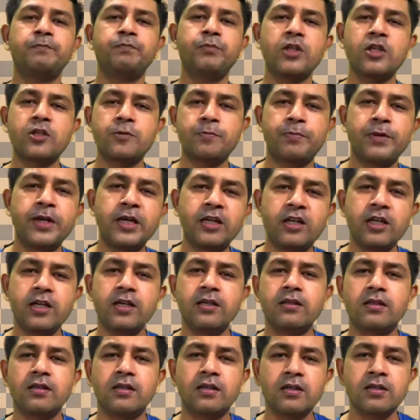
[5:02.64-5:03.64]
splitting
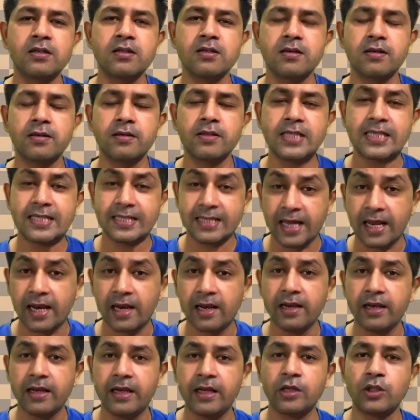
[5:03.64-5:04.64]
the cell
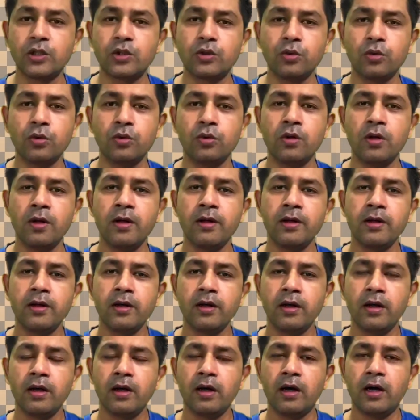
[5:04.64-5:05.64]
into
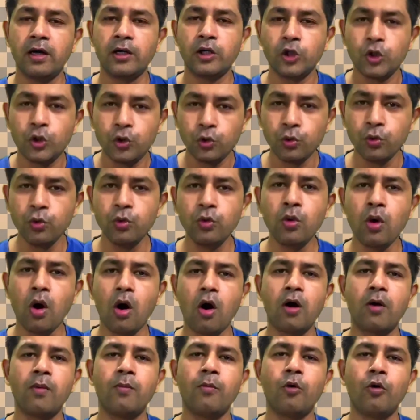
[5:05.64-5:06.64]
two
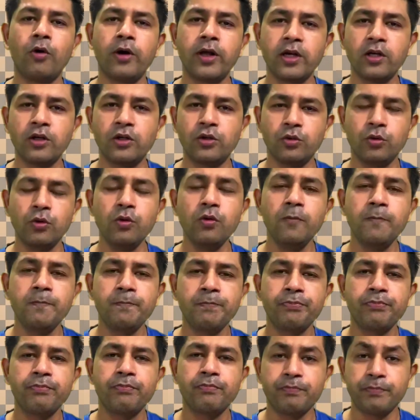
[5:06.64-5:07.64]
or more than two
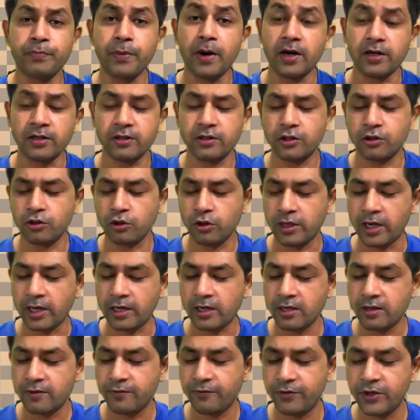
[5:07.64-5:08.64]
parts. So that
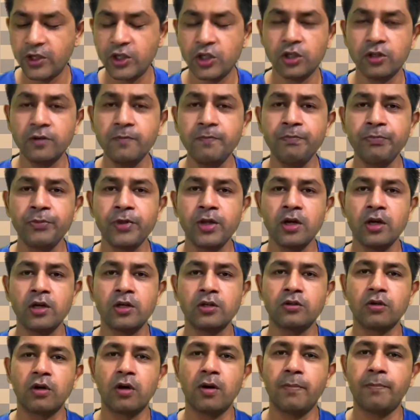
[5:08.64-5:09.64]
is fission.
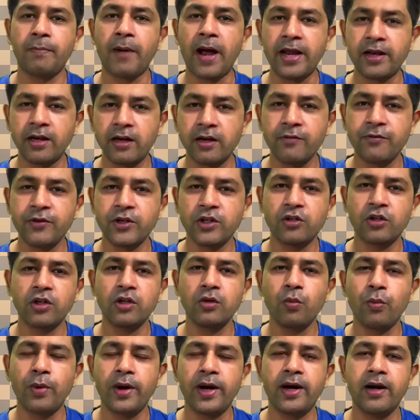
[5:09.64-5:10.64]
So binary
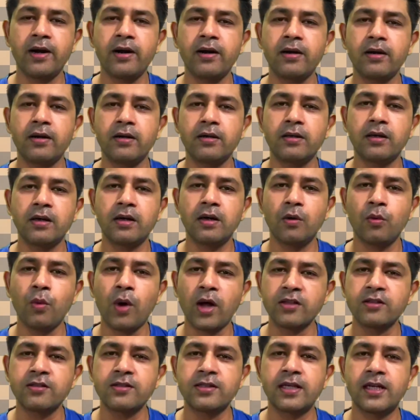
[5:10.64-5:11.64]
fission, where the
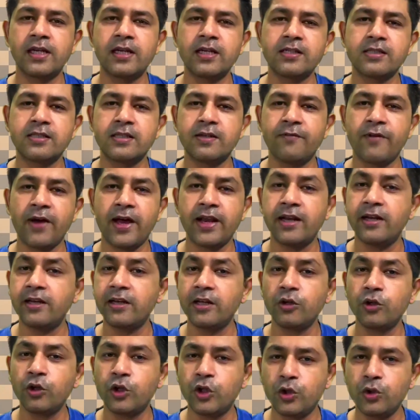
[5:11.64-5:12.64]
one cell is divided
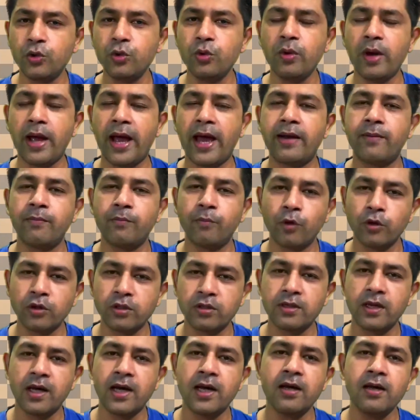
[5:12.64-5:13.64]
into two and both
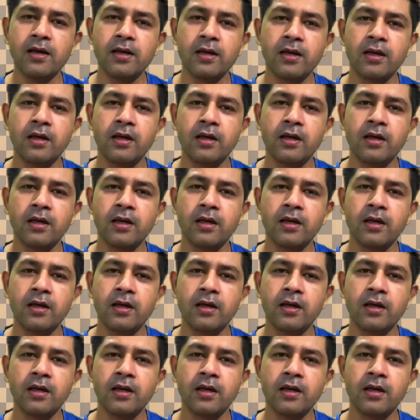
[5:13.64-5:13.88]
the